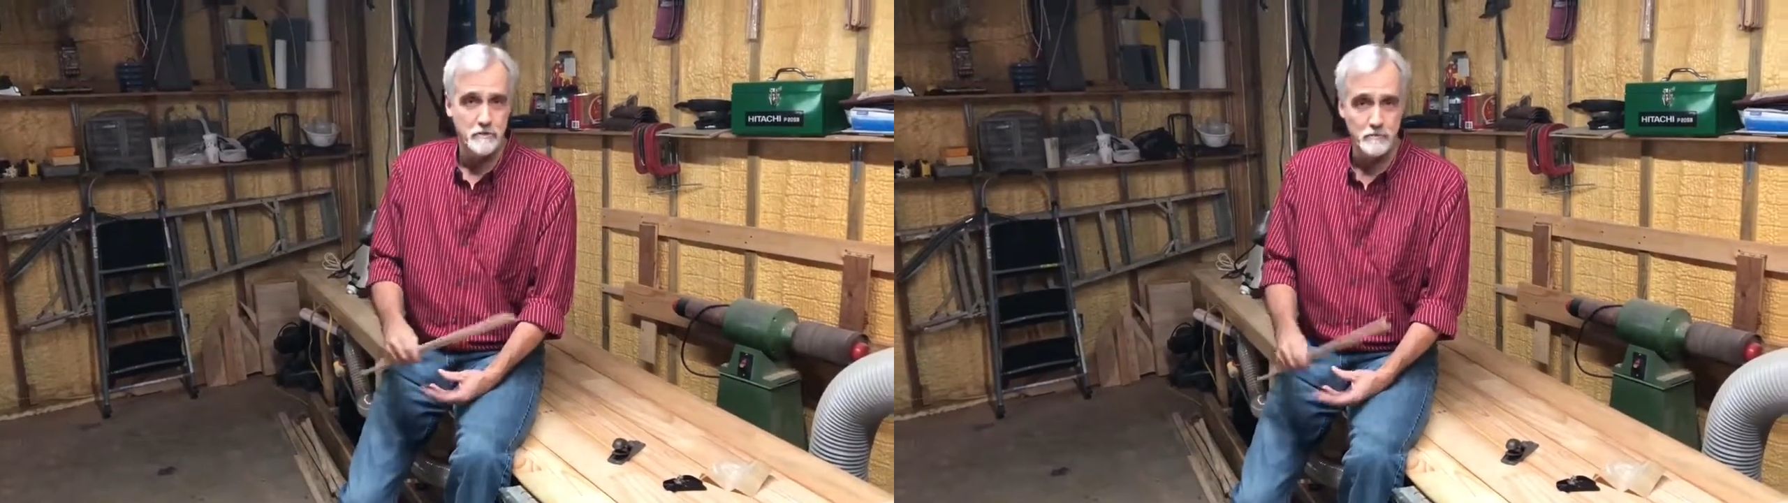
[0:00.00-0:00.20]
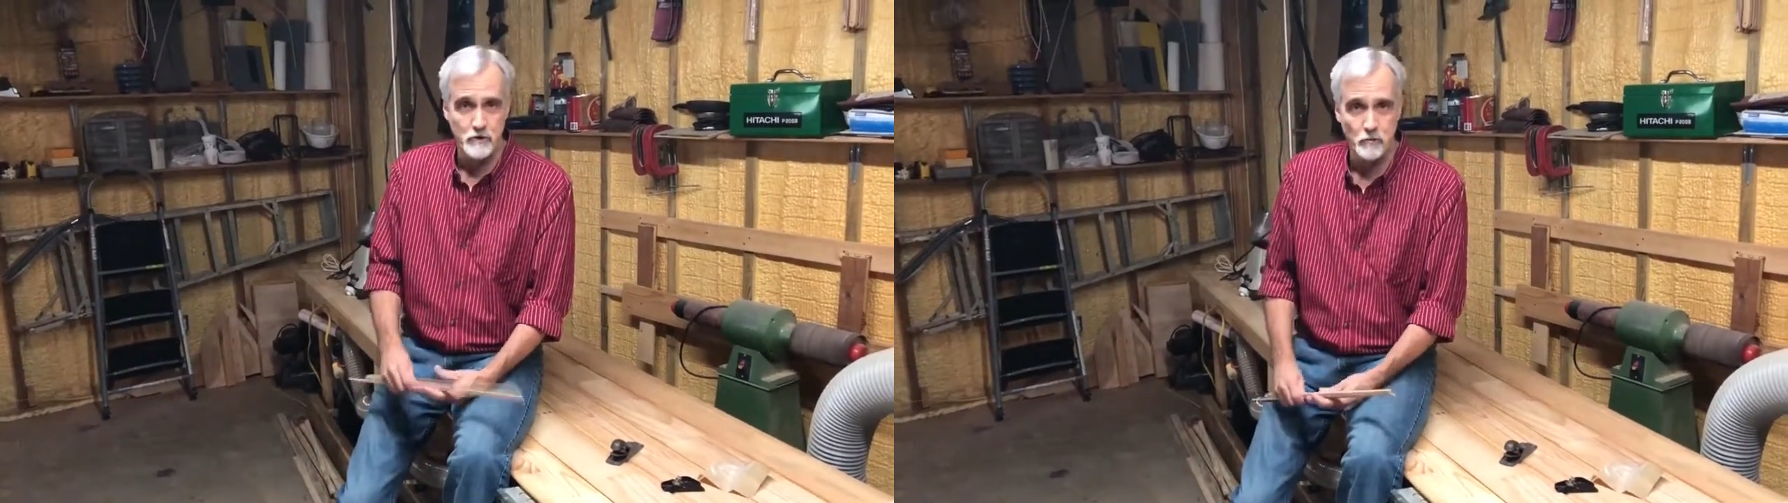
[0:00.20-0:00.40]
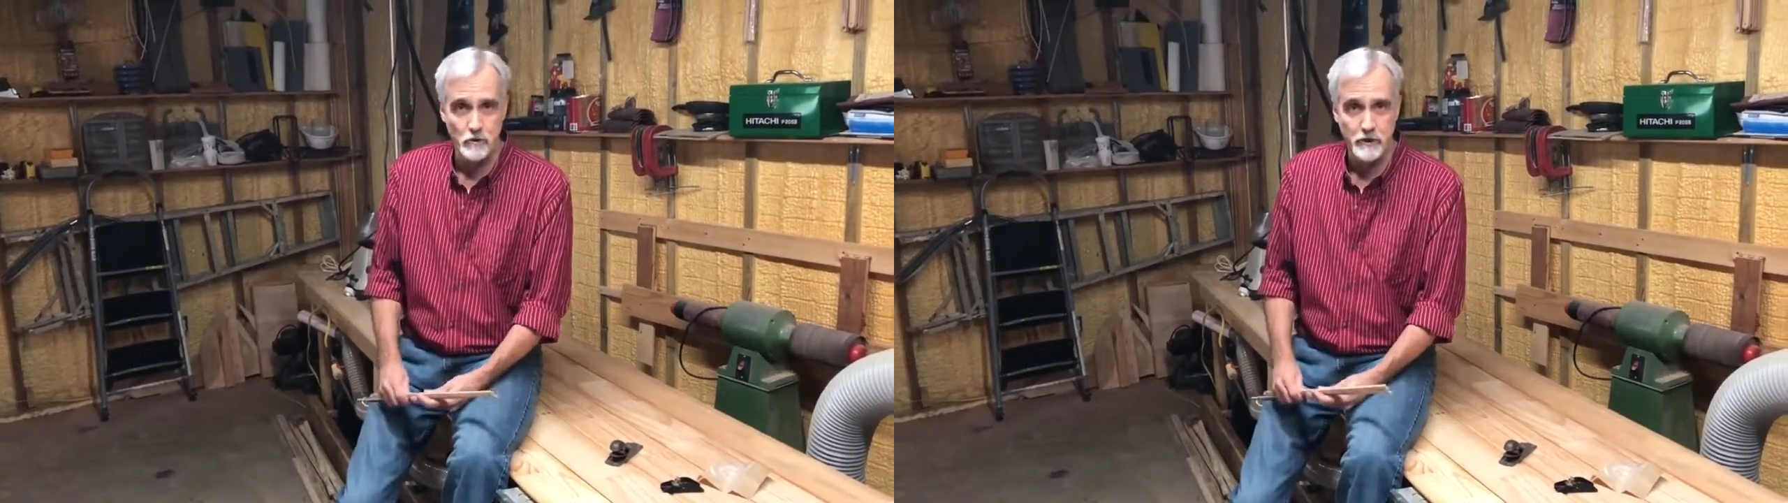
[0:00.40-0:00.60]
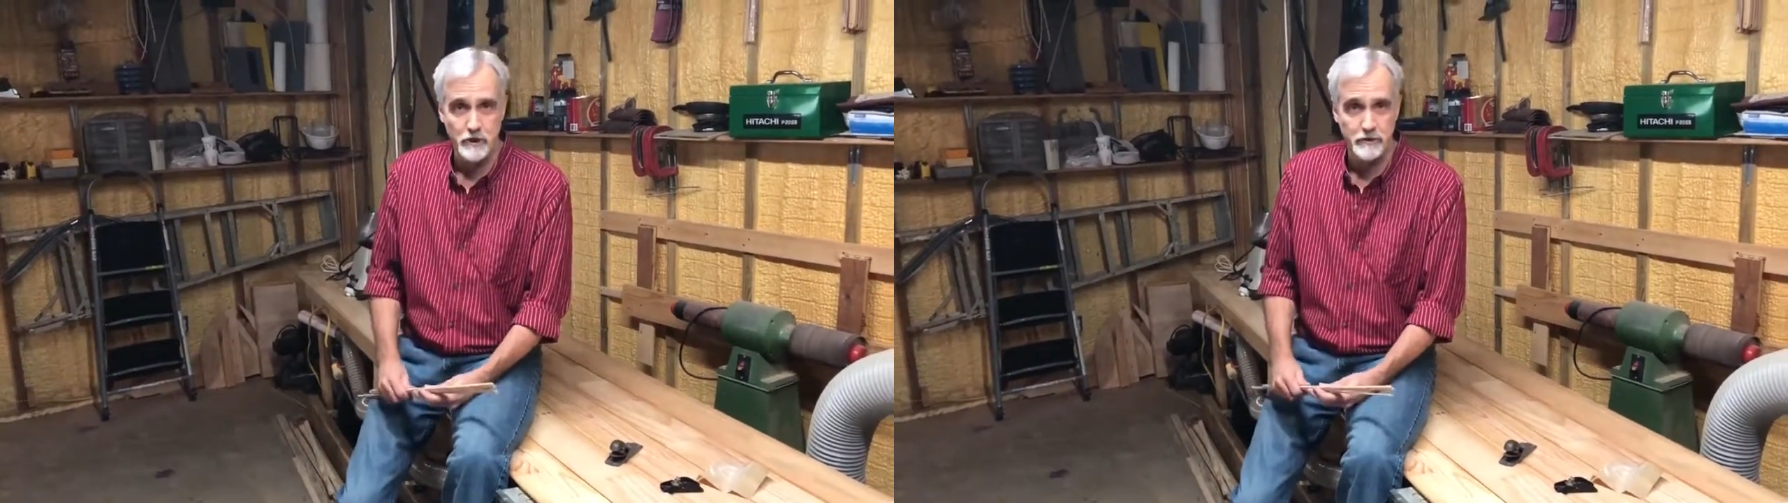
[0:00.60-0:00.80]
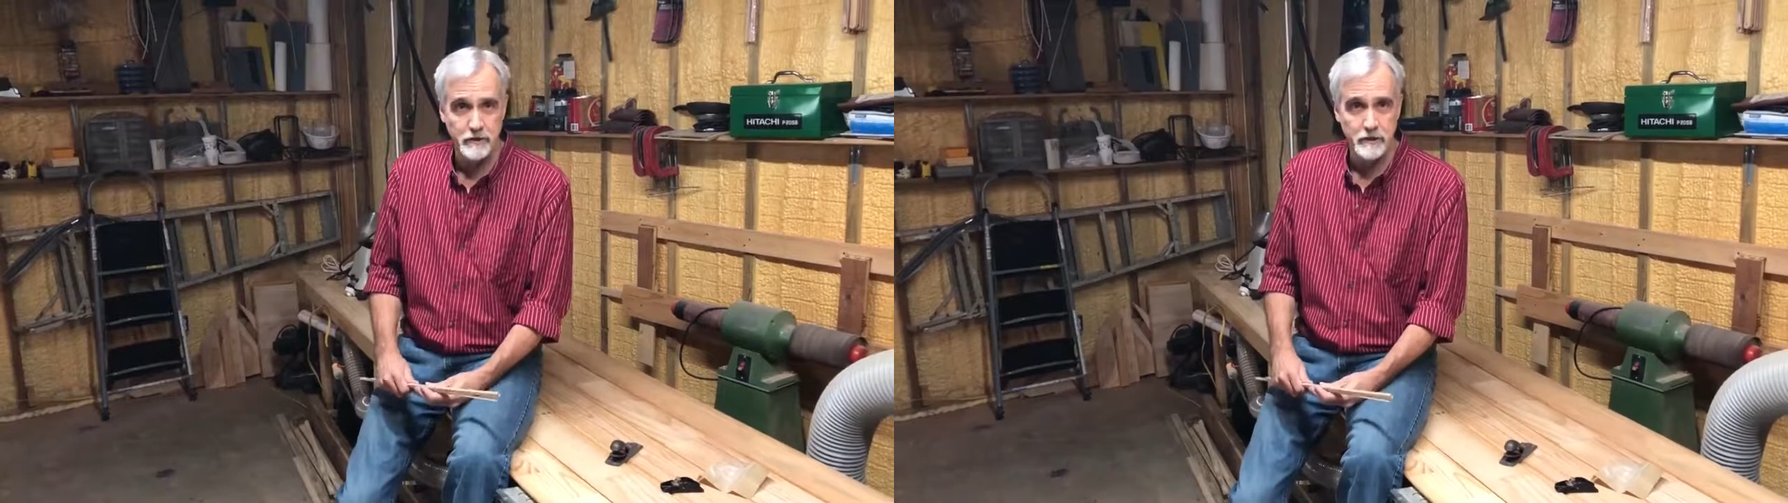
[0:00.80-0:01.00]
as much wood
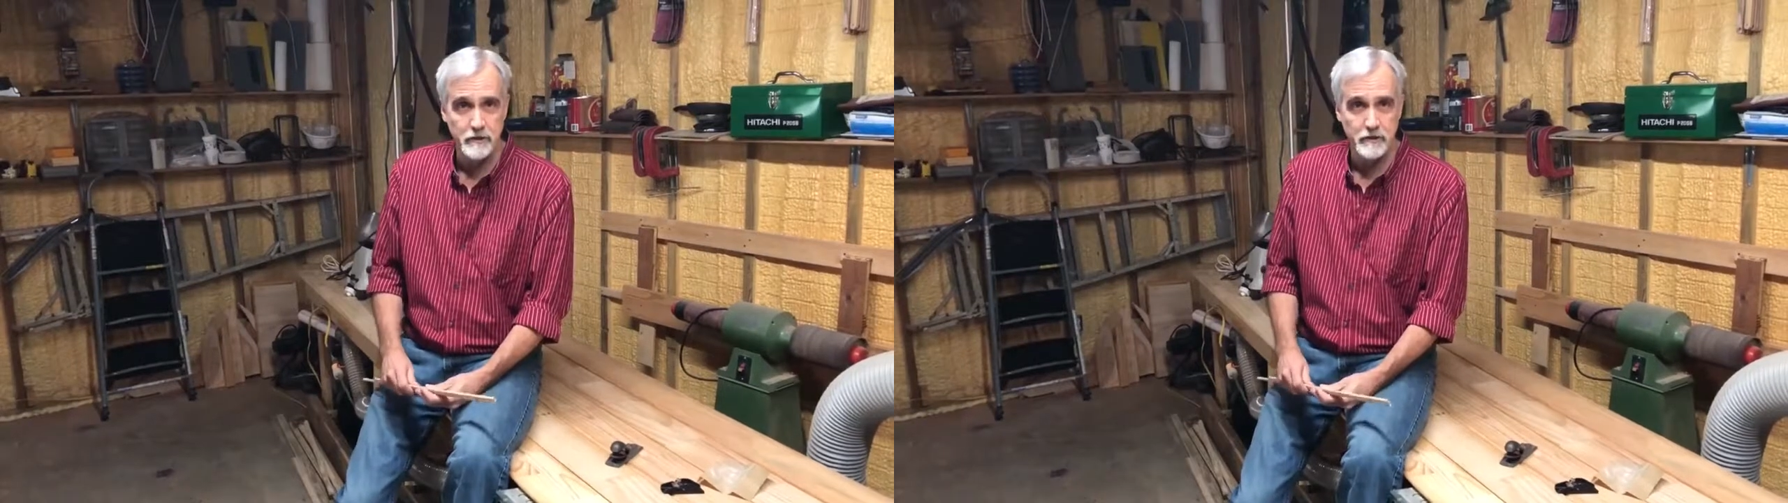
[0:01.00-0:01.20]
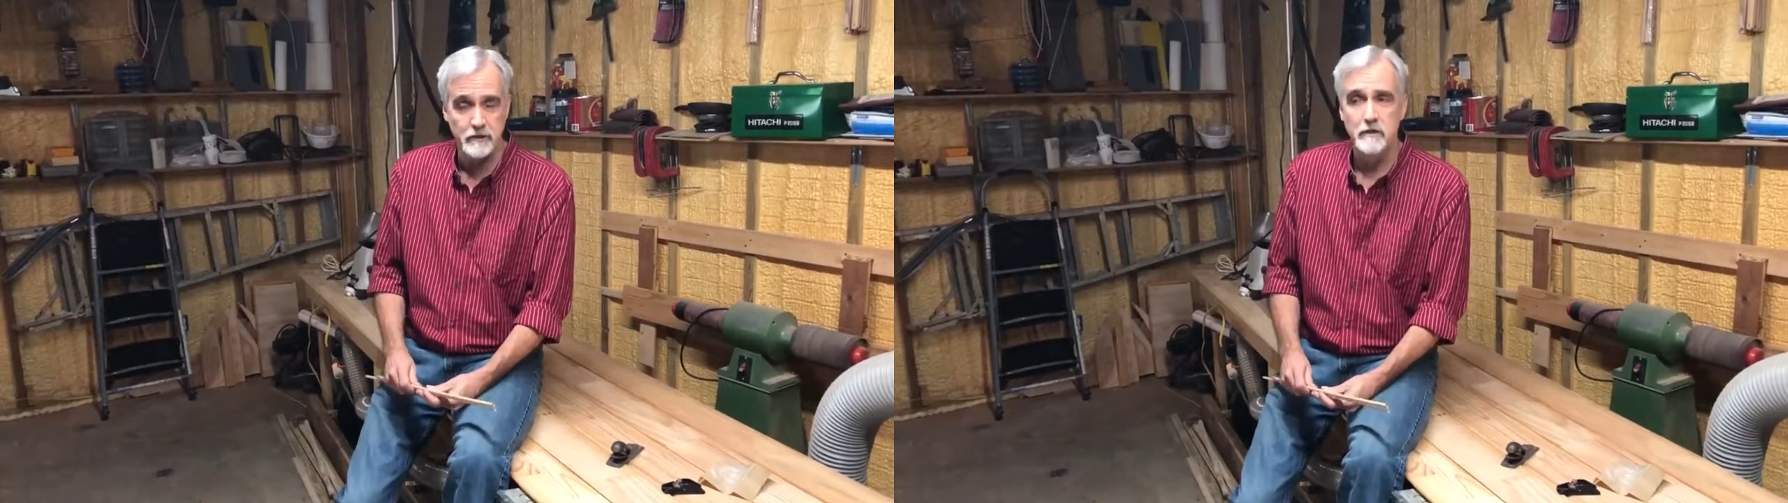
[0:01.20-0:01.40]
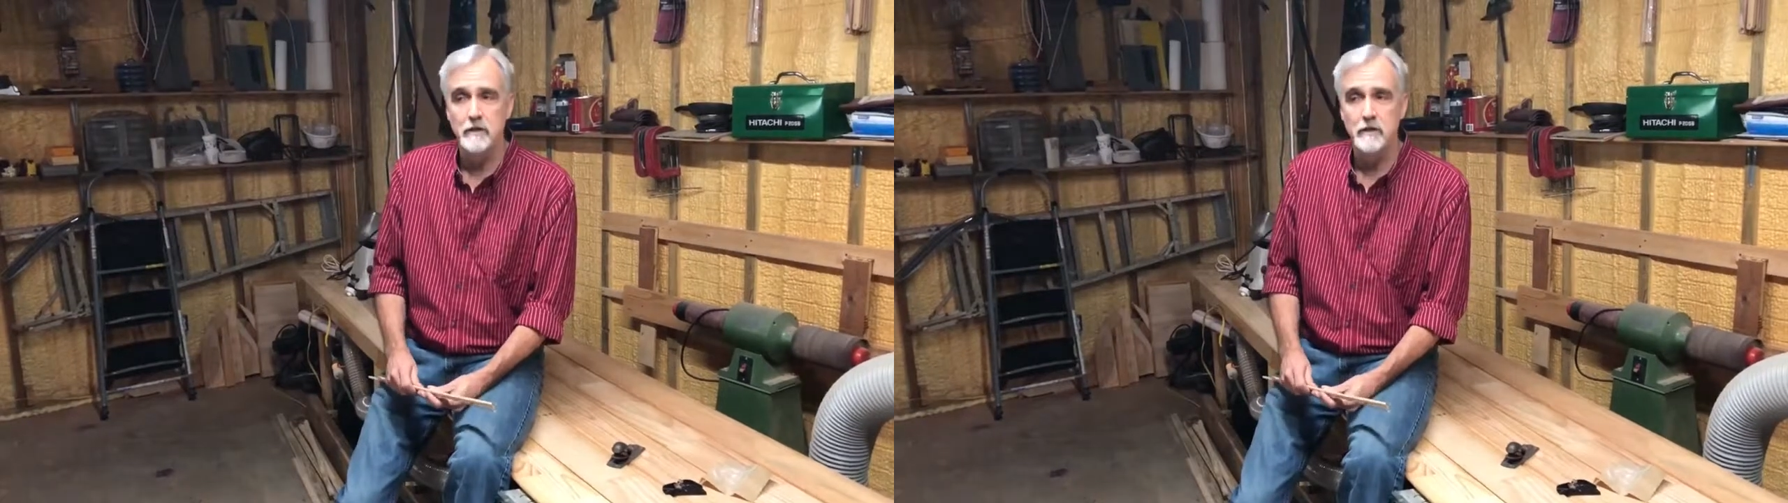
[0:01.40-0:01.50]
on the uh,